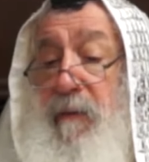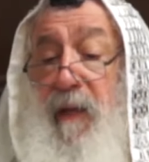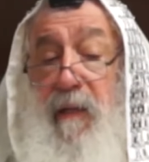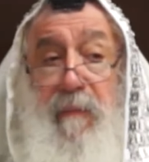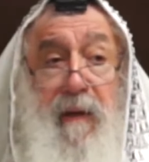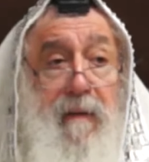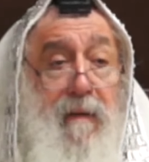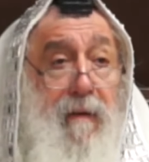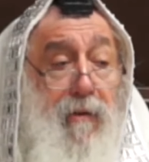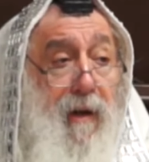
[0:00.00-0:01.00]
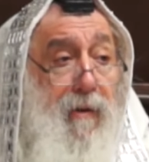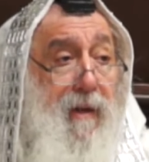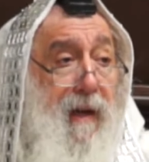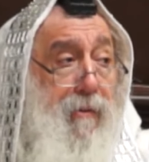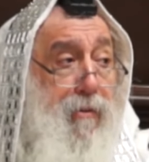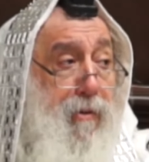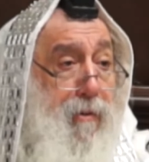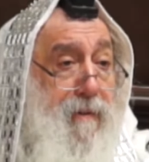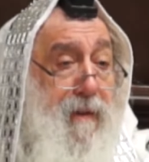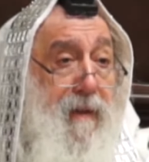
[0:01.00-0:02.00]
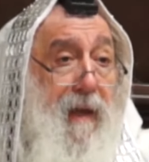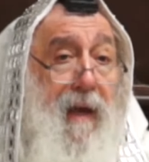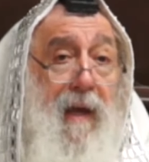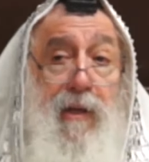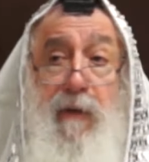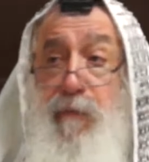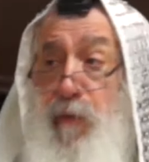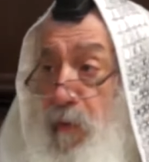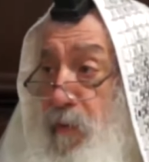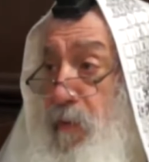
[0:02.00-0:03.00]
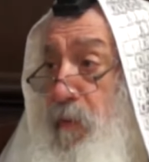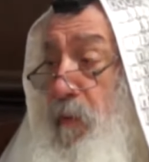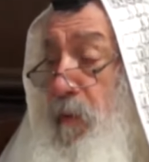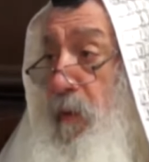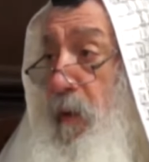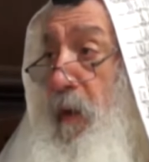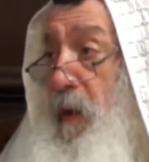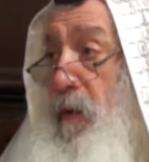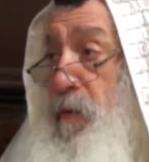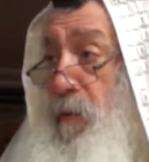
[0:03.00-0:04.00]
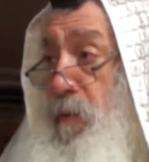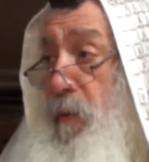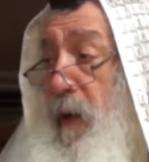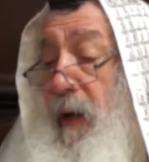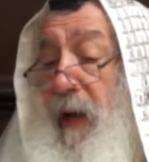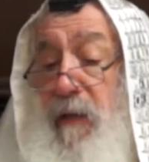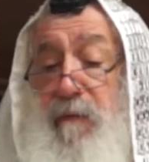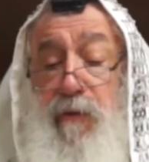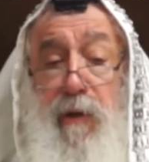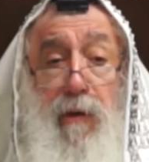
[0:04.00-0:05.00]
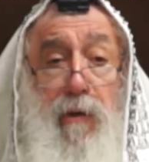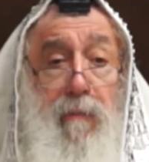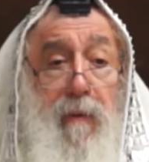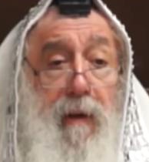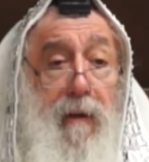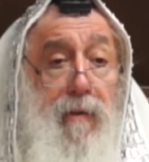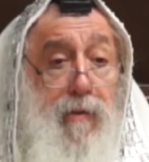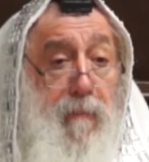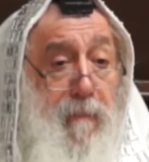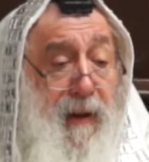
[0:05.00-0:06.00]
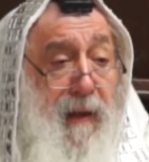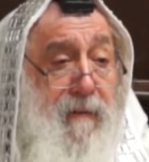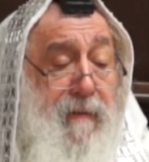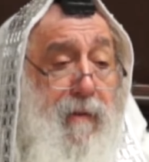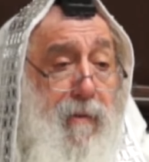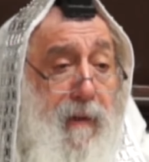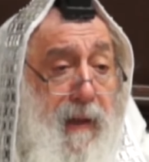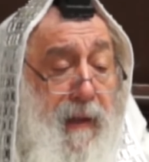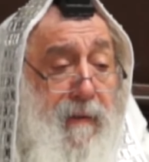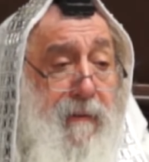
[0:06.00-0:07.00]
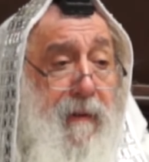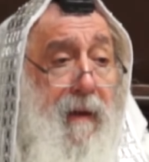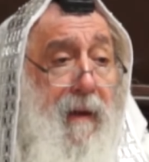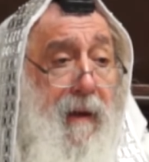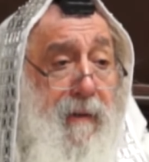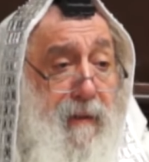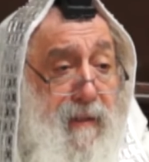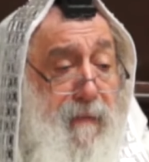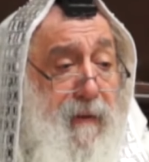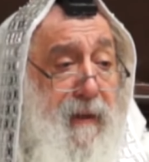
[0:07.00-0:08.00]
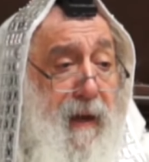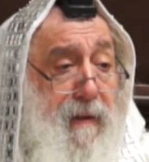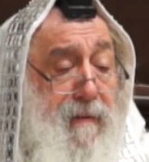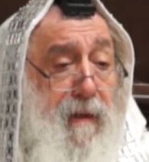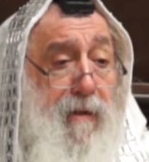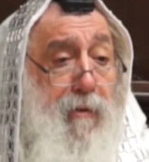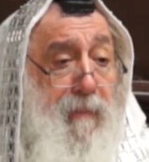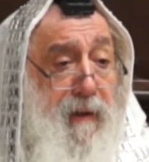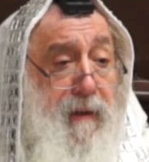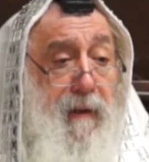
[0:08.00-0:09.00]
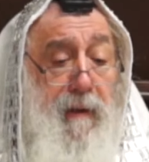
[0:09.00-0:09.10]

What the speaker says: That means you are not allowed to use it. And if you use, and you, Has v'Shalom, you plant your land in the 7 years, and you make